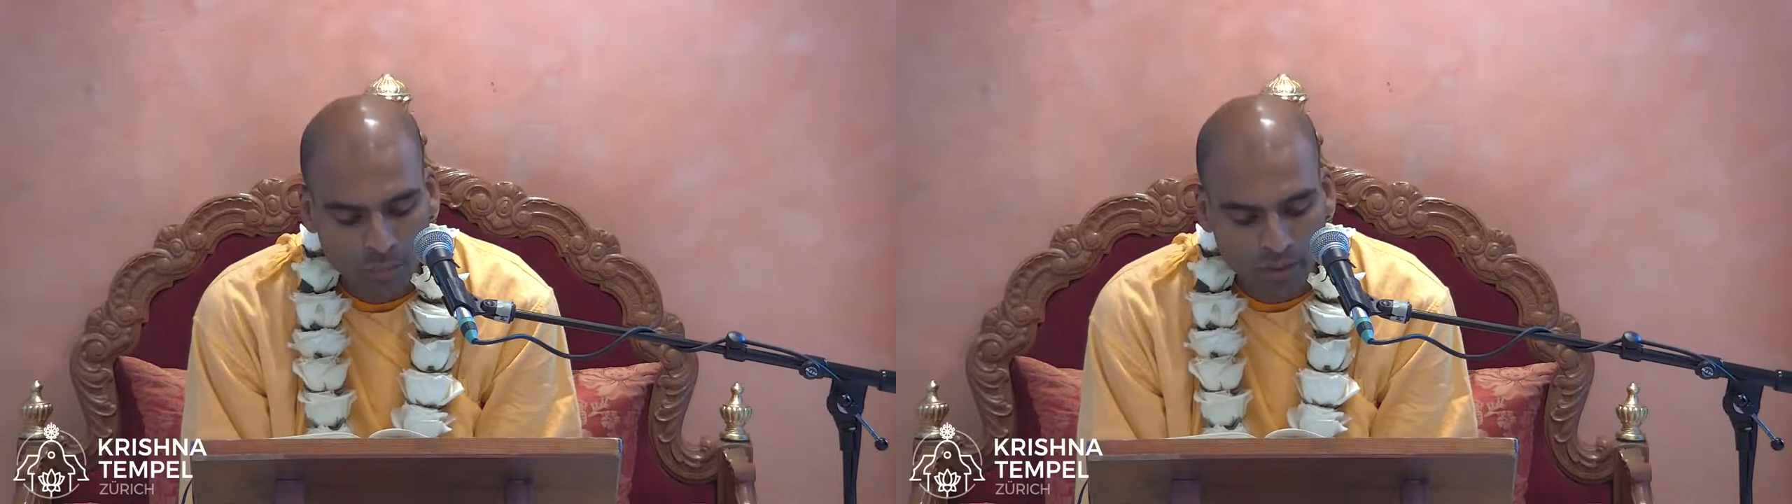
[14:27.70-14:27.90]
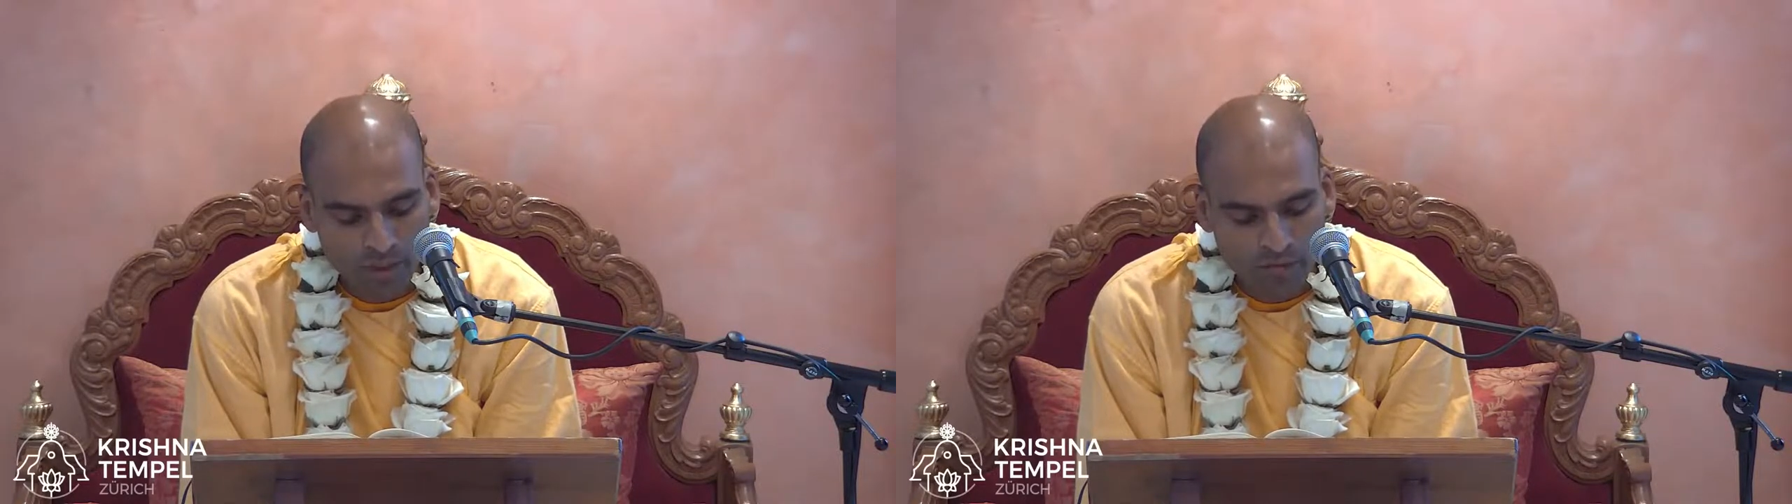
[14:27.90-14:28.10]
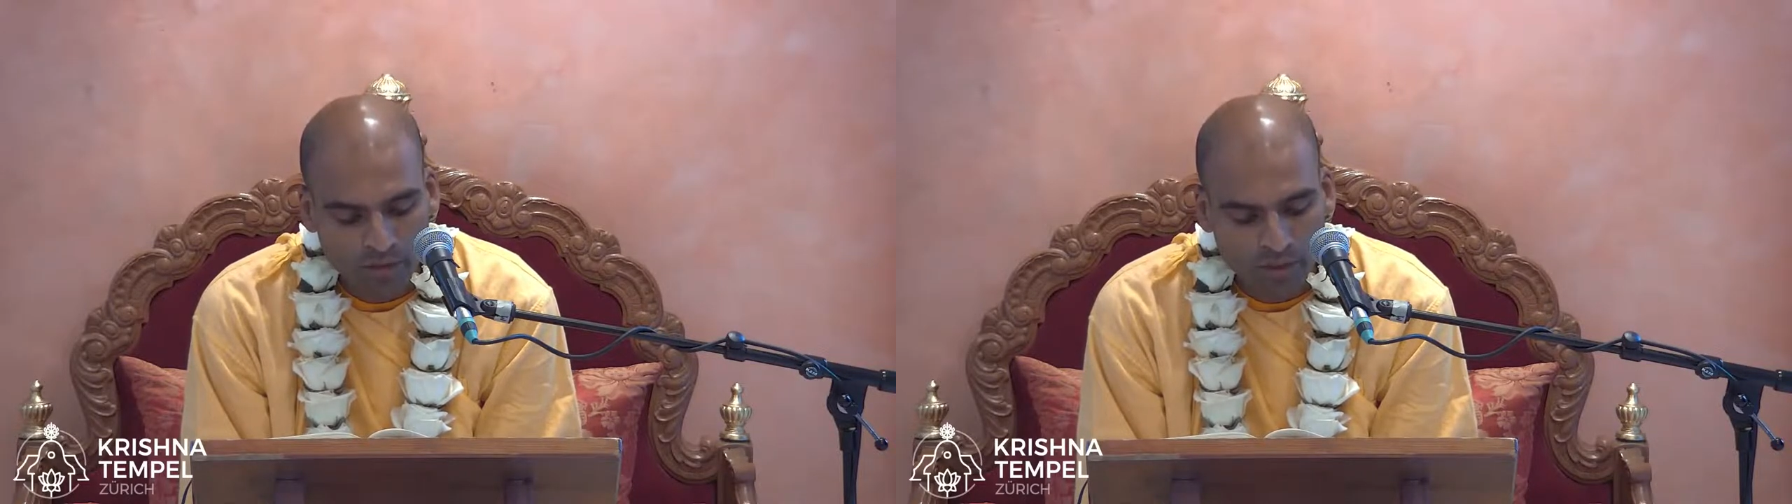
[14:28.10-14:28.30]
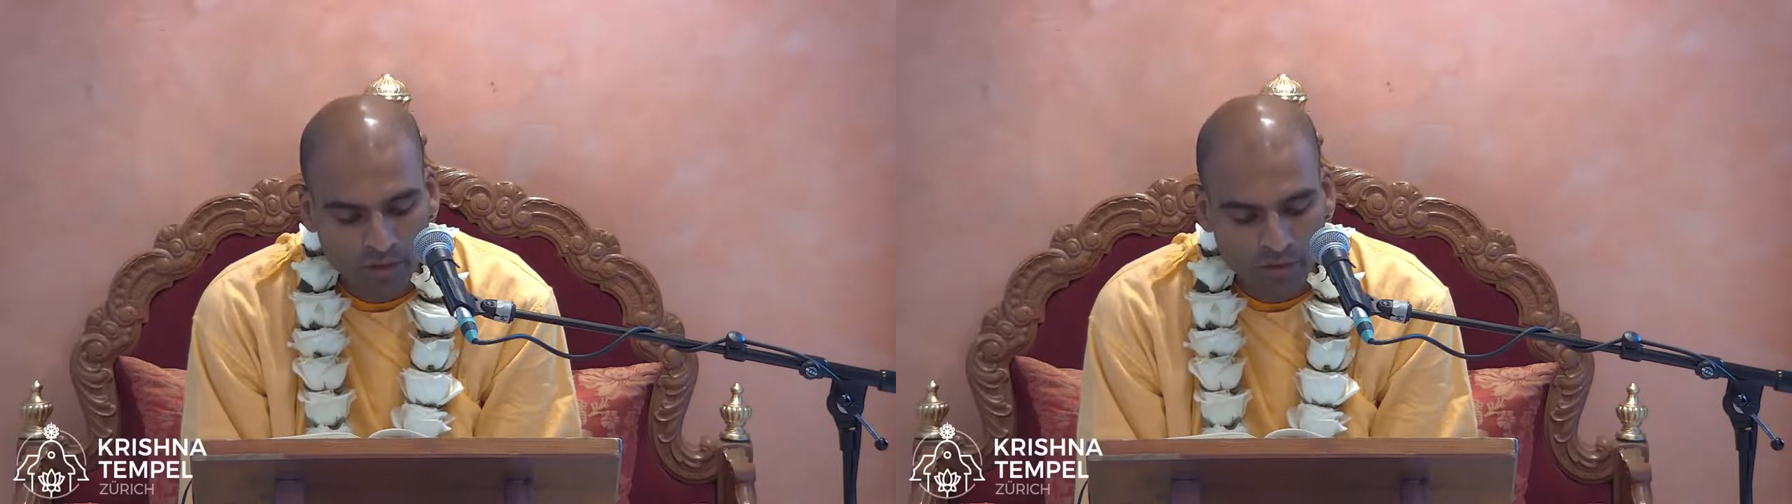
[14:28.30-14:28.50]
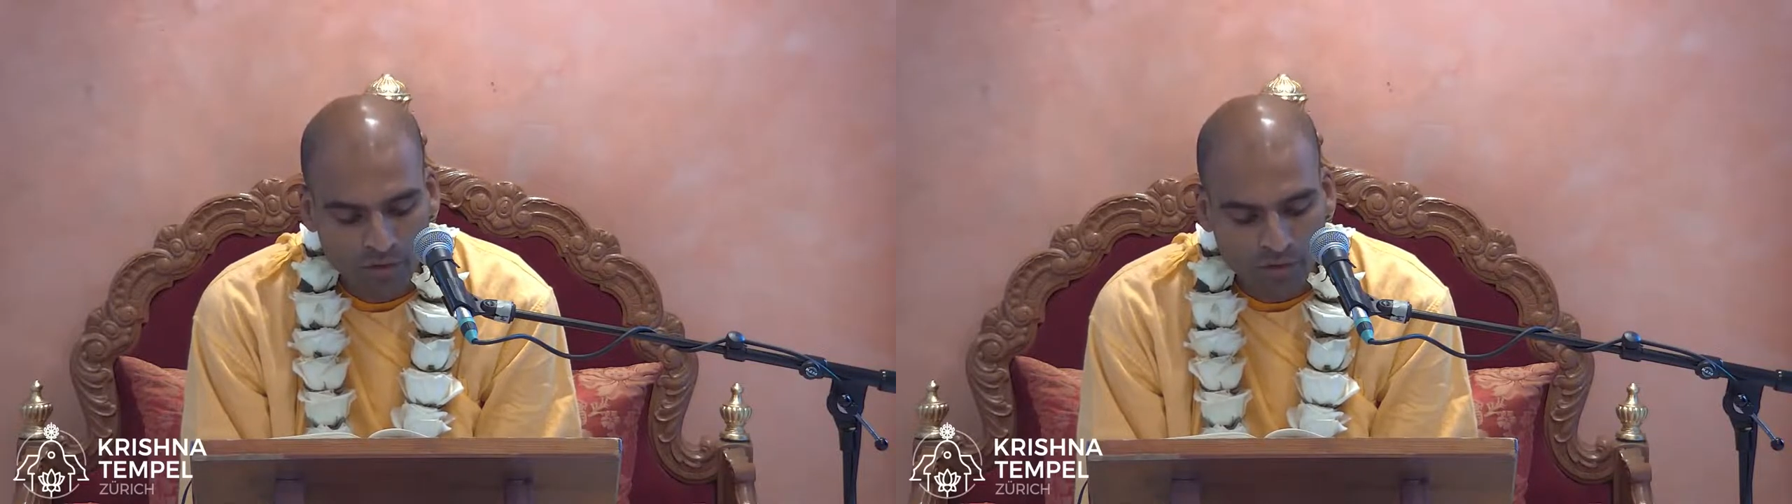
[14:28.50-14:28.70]
Whenever
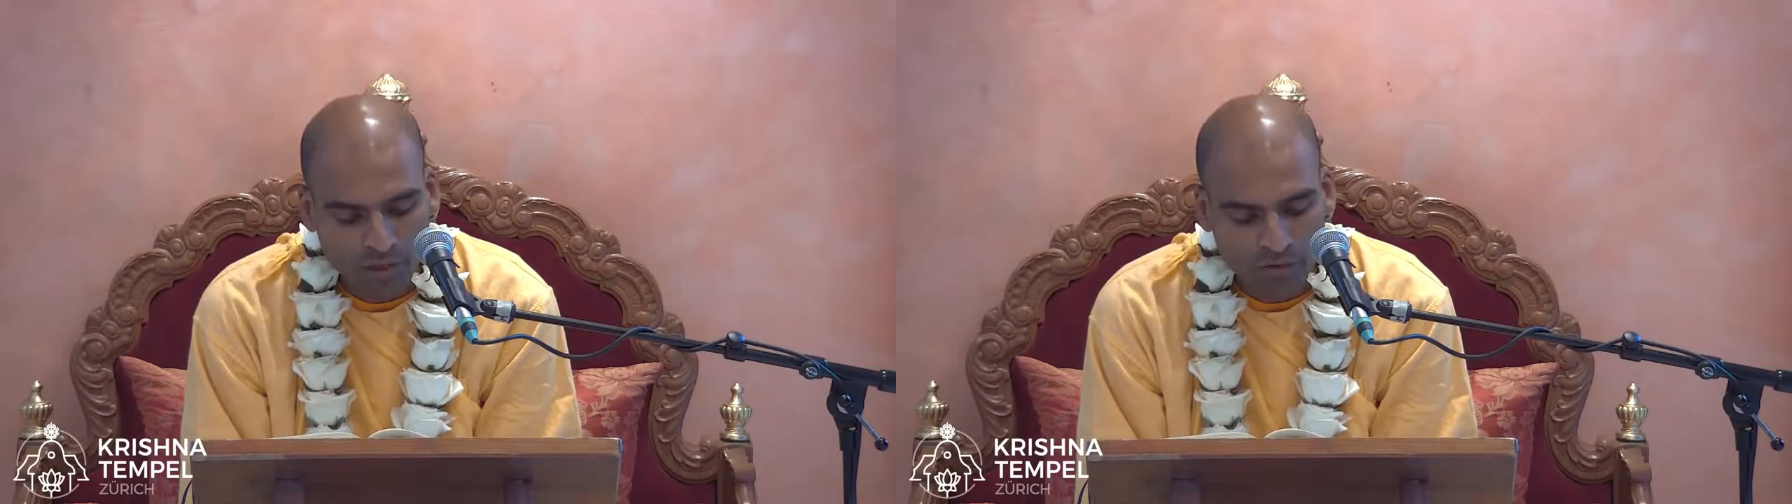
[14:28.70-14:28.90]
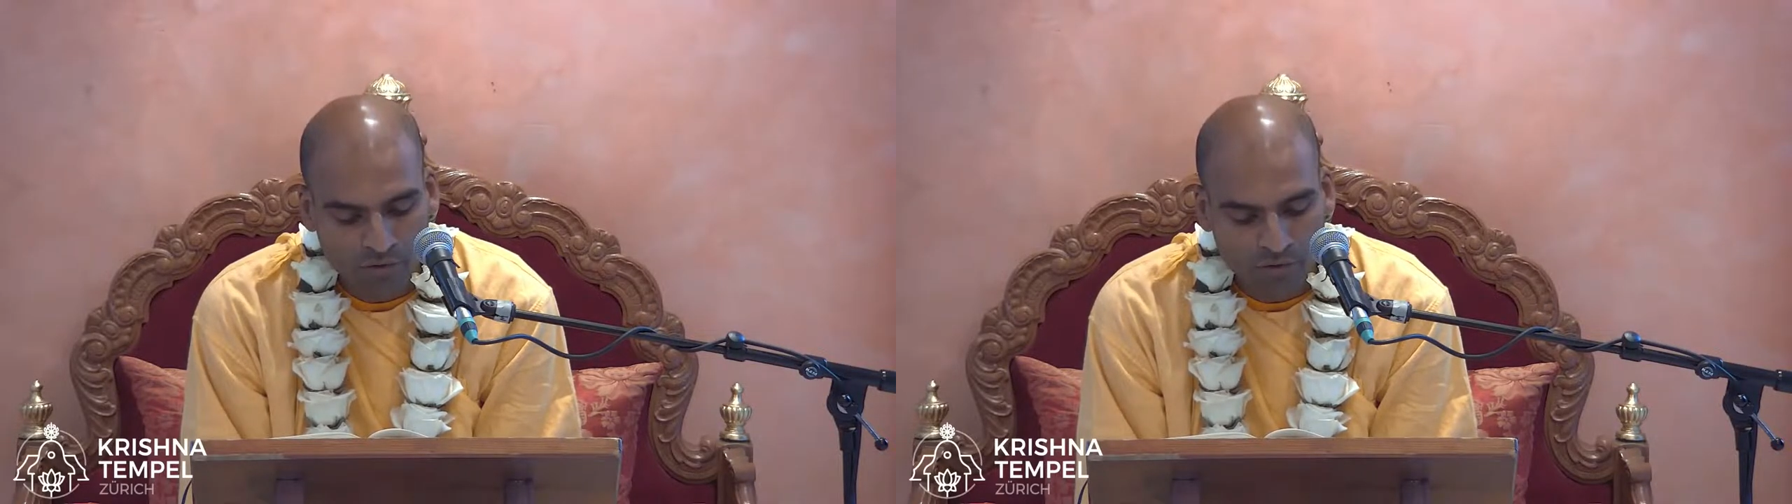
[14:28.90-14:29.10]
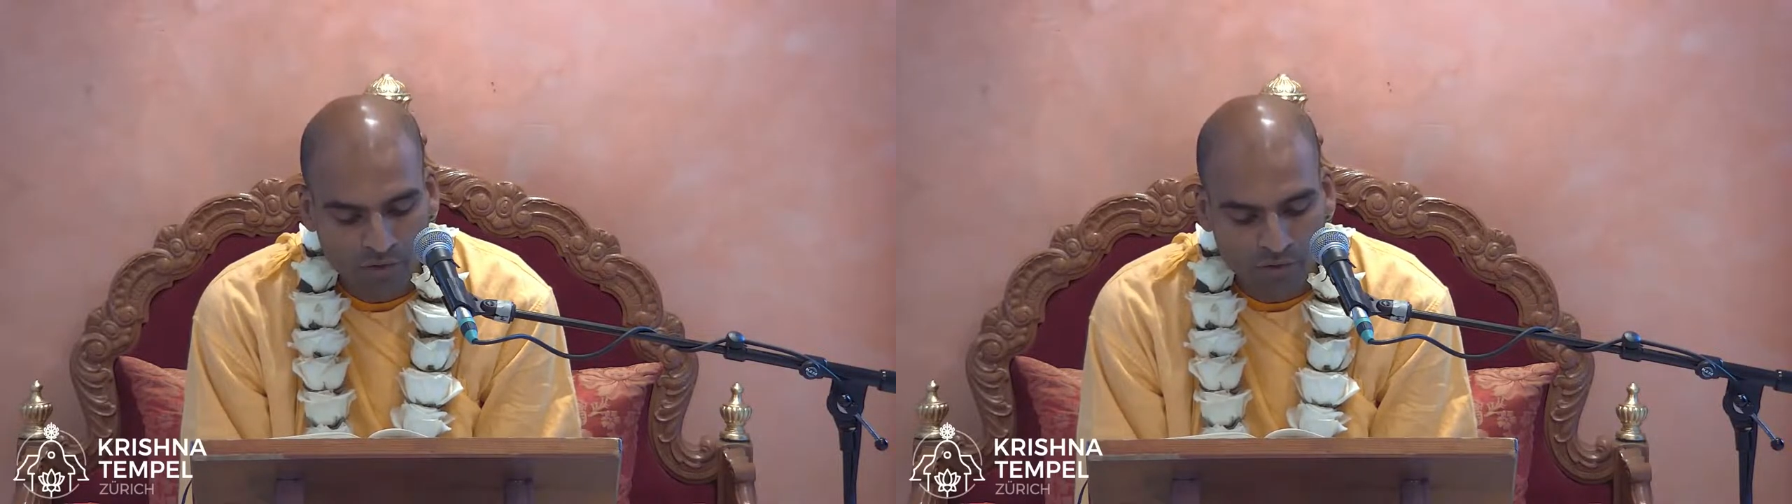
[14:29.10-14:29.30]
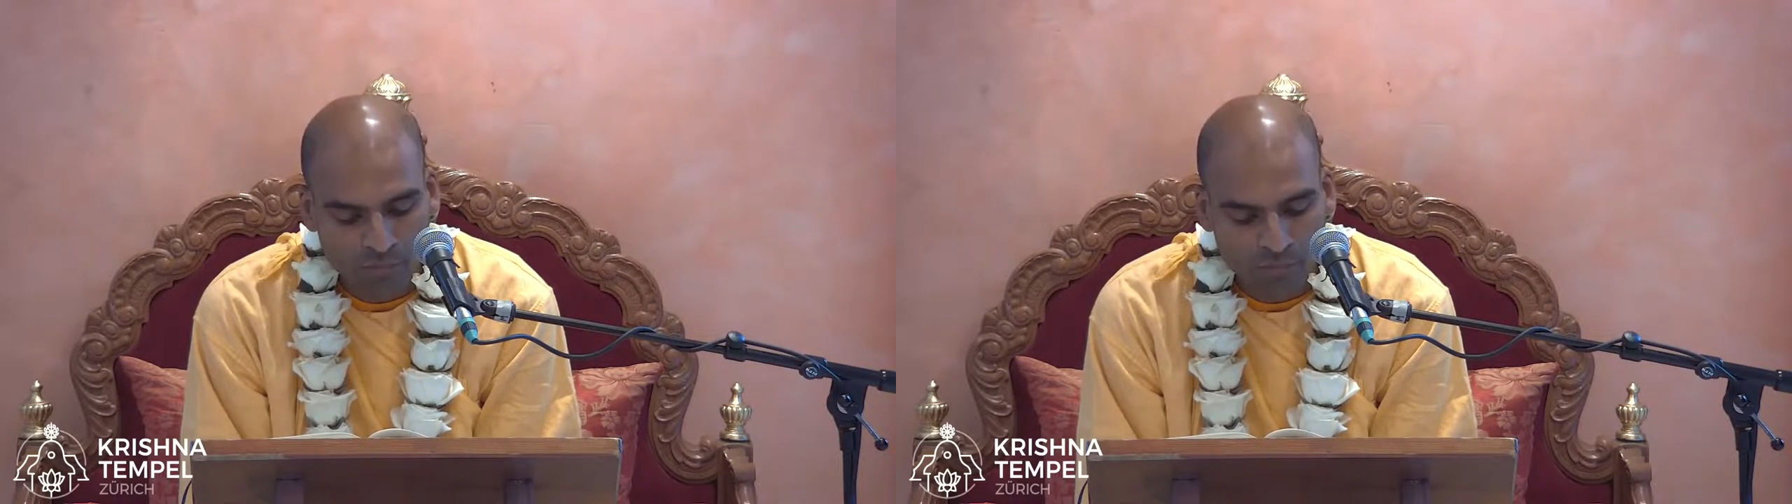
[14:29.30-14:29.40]
there is a scarcity